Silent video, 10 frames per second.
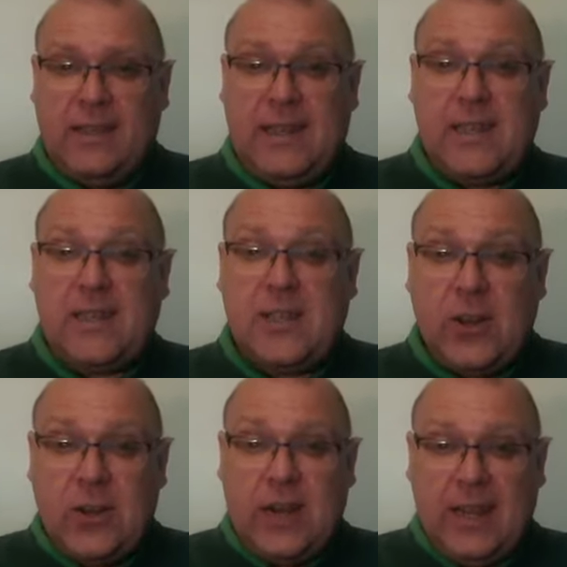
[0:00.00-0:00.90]

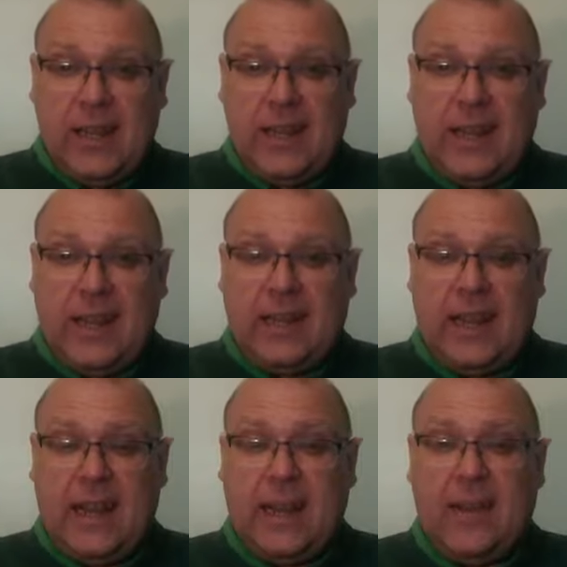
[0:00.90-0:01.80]
discerning and
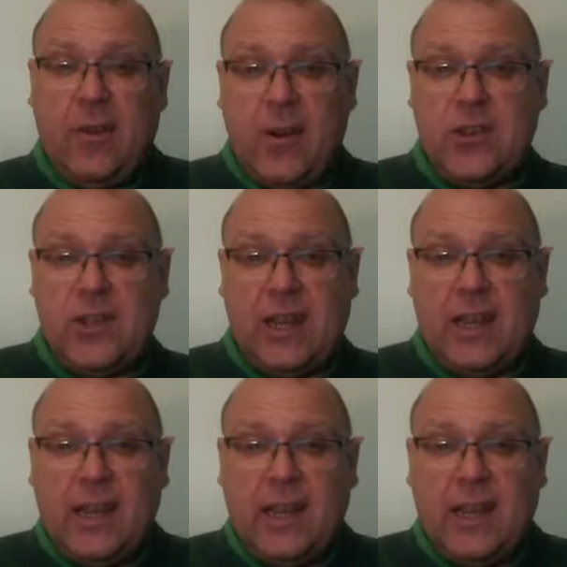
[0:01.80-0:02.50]
encouraging